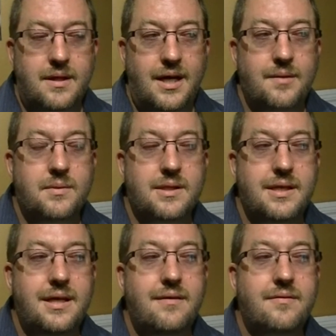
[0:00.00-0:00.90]
I
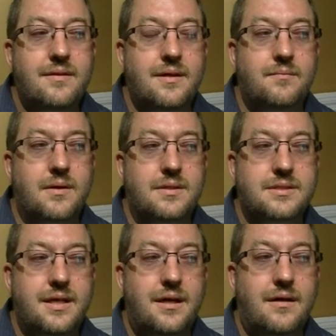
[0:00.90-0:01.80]
believe that
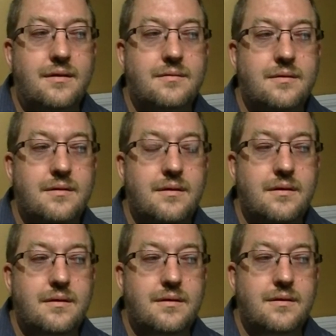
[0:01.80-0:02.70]
Marcel
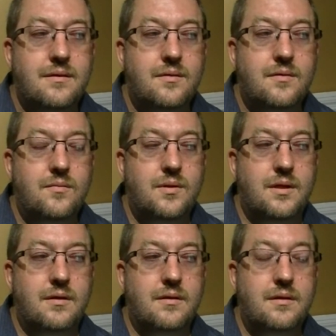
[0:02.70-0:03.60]

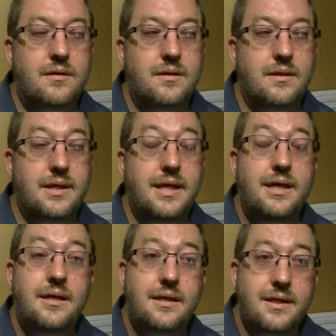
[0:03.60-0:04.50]
will
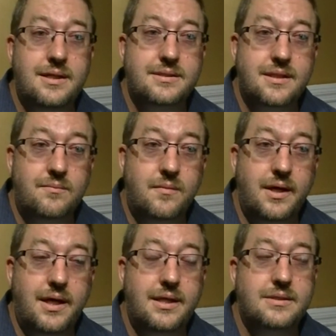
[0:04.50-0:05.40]
lead in some
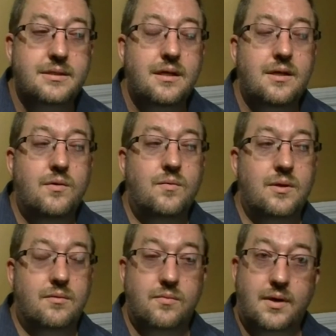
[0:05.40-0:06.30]
ways,
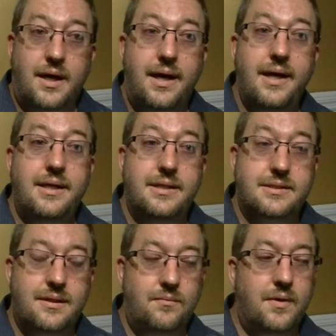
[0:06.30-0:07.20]
will ride in
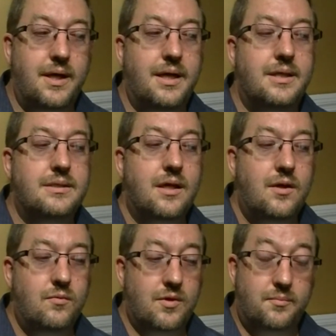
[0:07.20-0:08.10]
some ways,
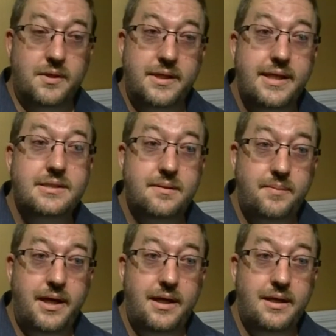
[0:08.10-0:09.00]
will
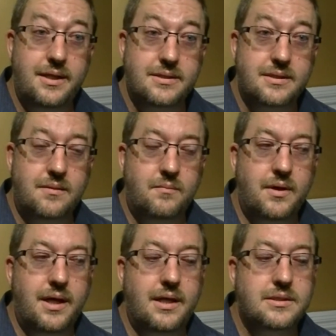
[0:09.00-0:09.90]
participate in some
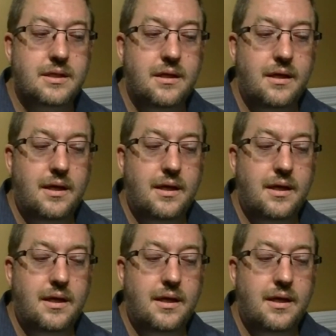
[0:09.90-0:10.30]
ways